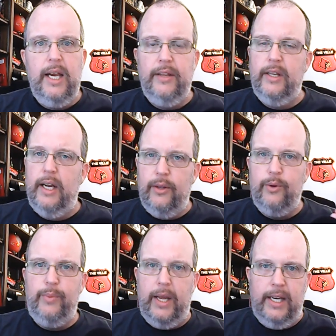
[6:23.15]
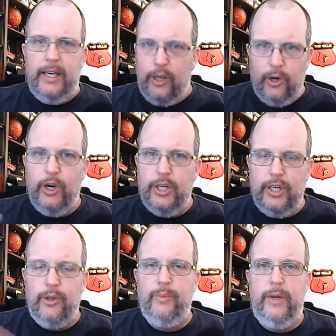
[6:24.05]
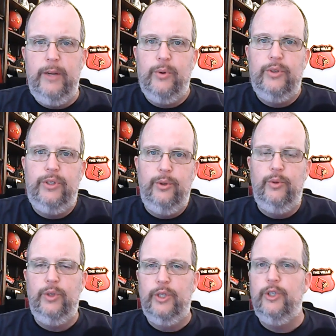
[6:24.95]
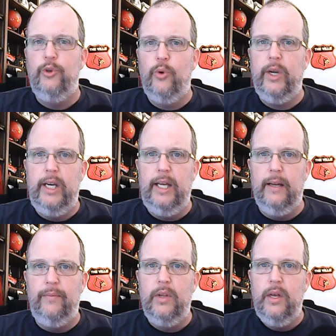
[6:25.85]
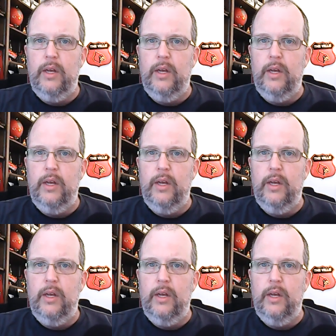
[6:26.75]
and then encourage other people to join in.